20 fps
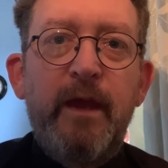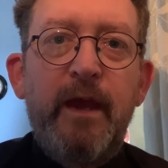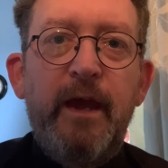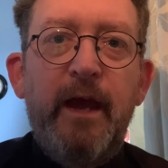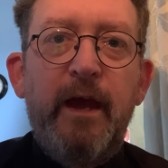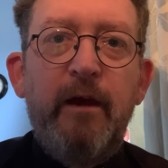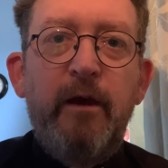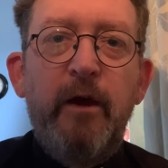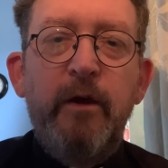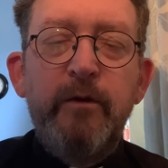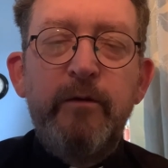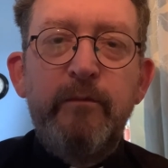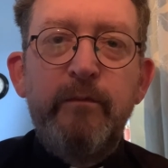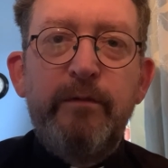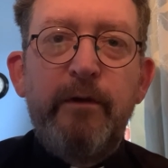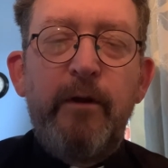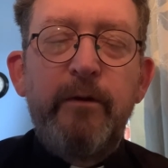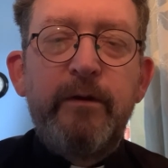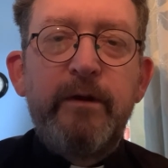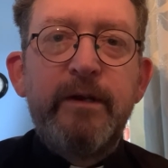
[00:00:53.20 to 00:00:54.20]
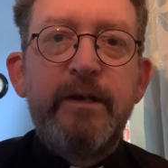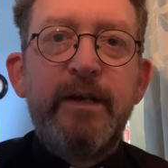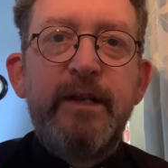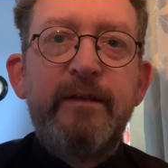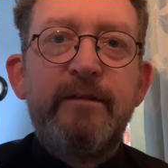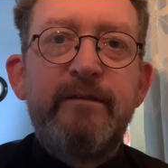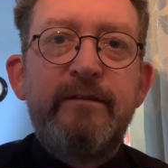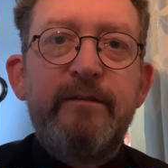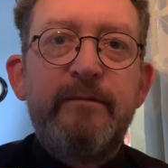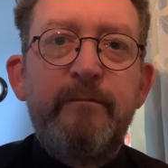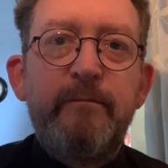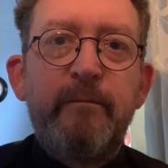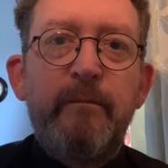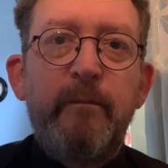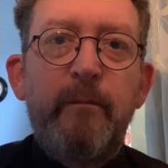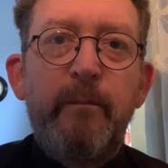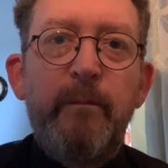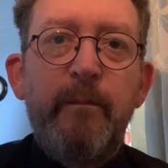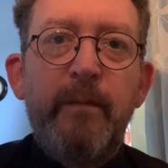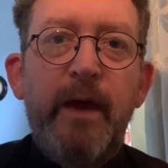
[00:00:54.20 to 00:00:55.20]
our own brokenness,
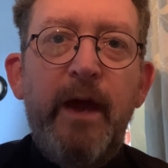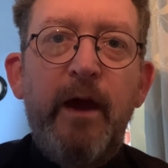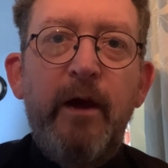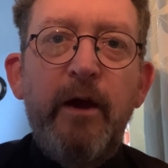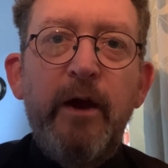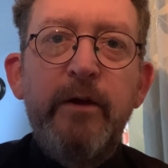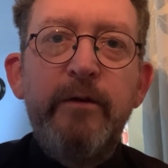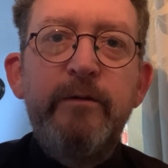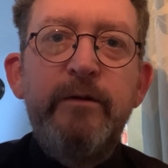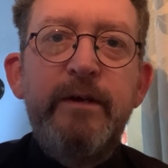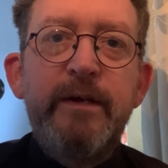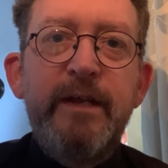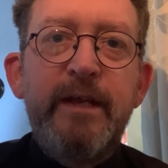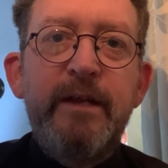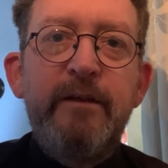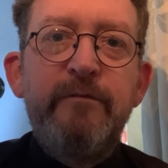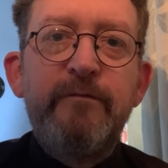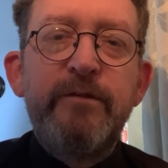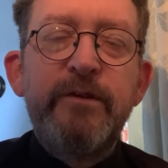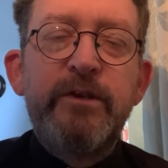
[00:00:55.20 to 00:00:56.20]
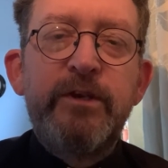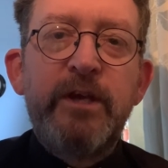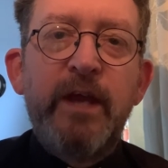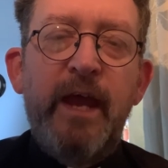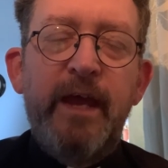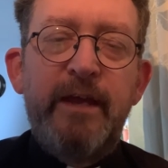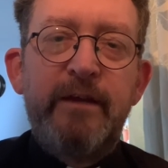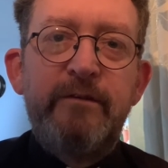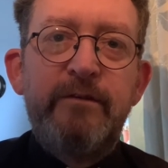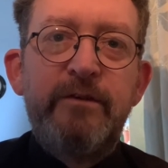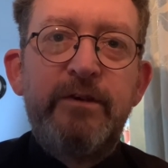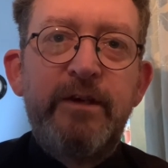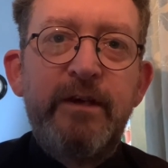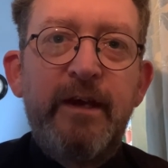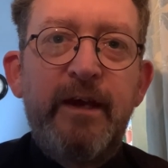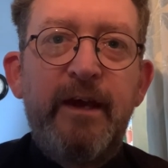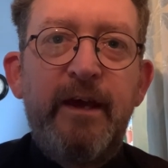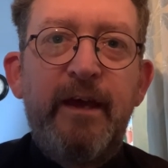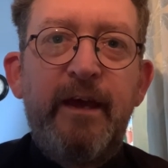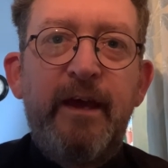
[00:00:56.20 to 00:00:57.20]
our own need for change,
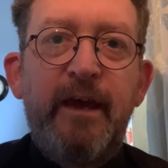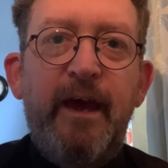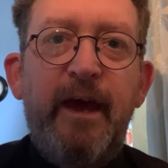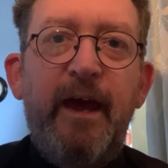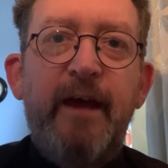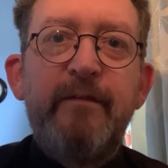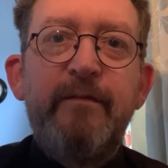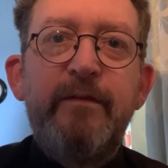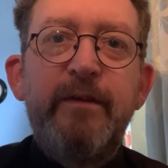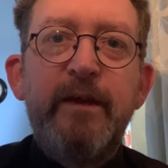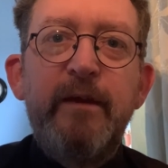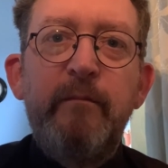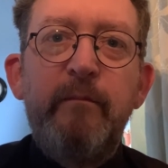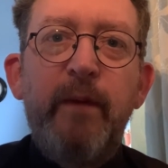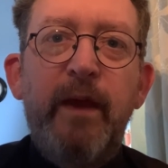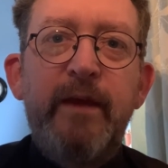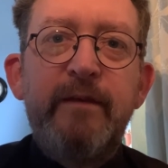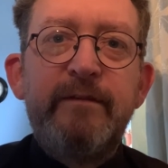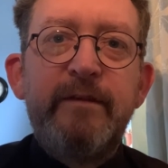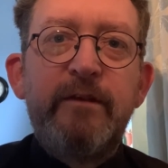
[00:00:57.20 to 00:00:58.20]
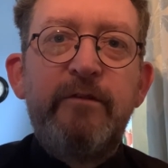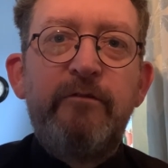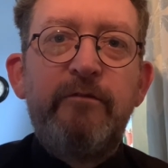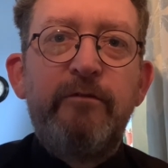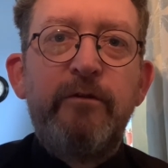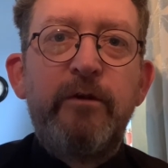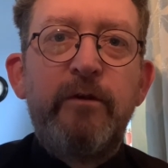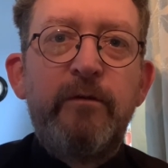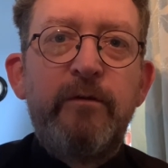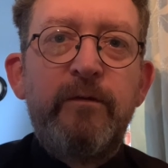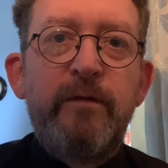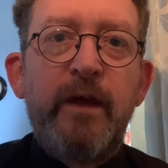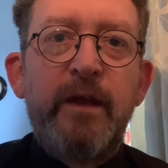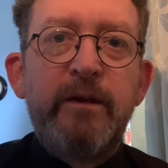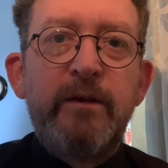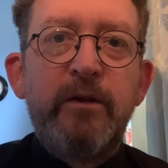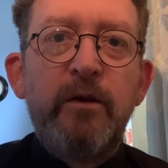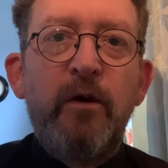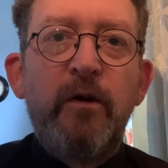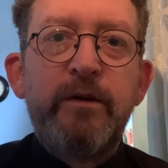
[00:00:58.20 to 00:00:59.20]
and the amazing truth
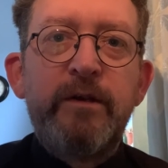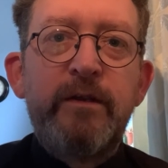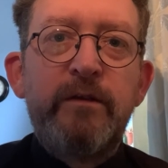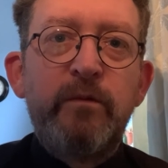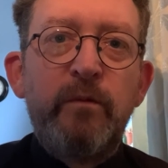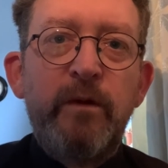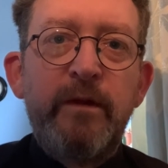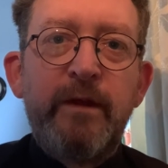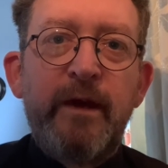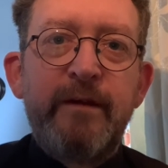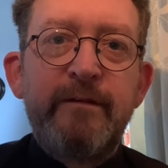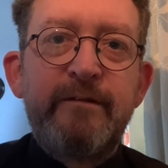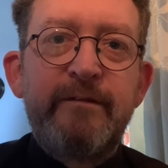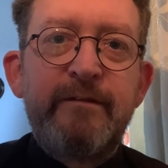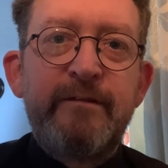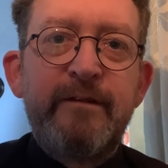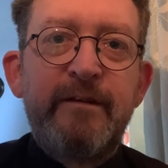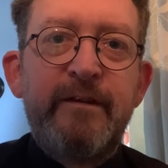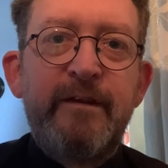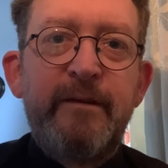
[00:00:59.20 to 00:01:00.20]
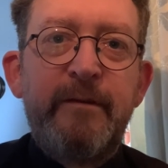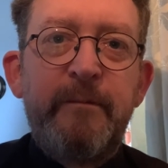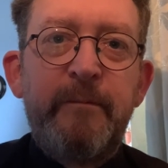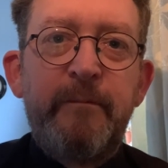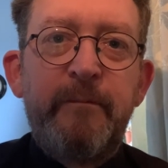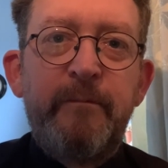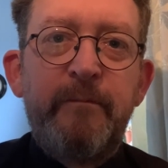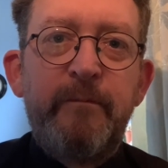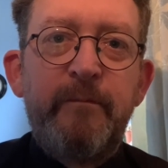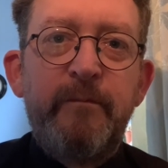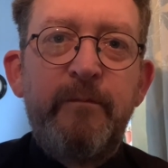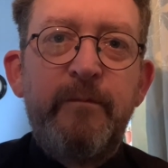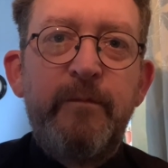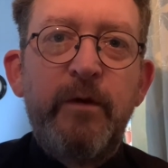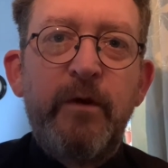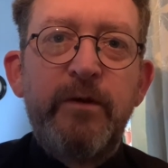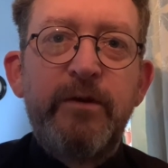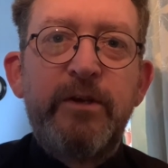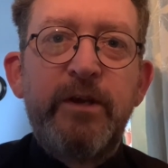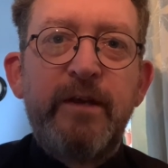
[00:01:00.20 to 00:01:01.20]
that God is with us.
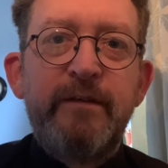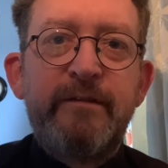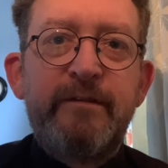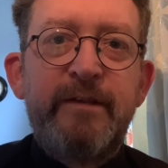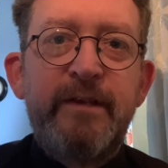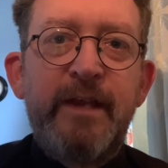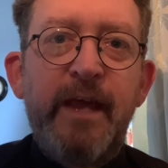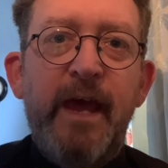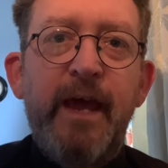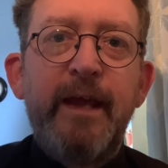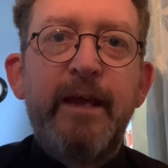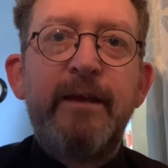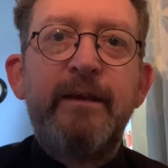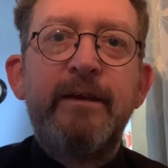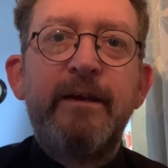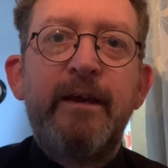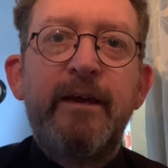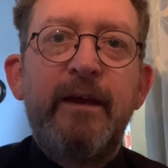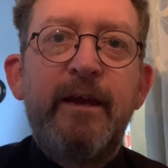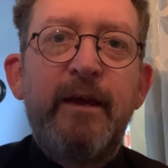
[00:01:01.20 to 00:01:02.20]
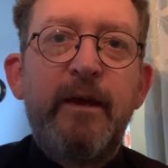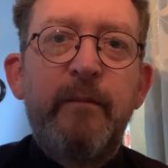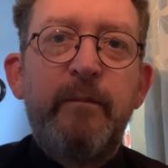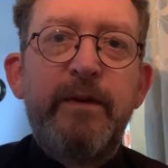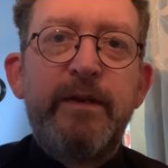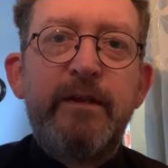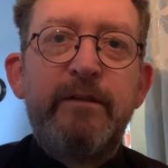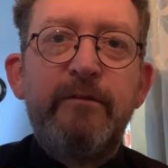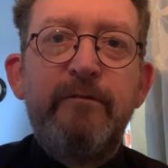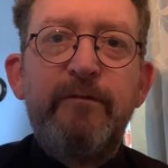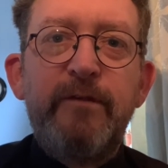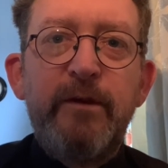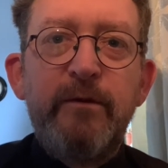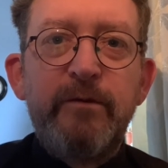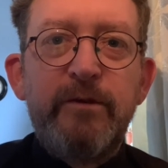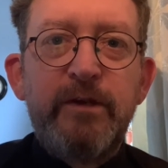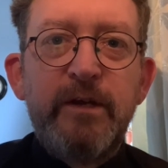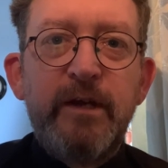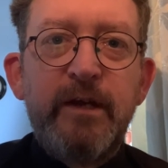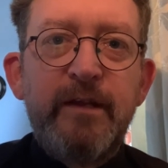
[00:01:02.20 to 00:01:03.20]
Not just today, but in the
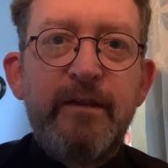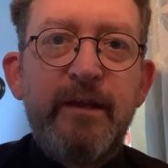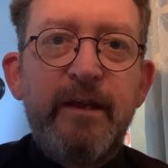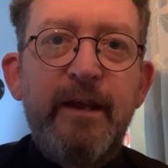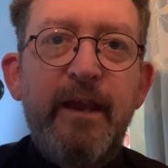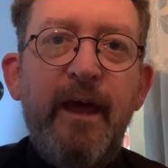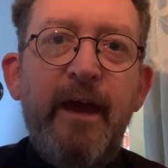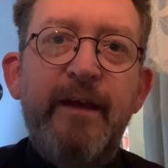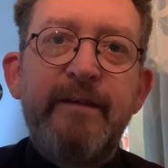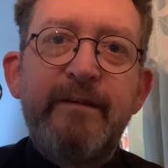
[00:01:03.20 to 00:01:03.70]
future that lies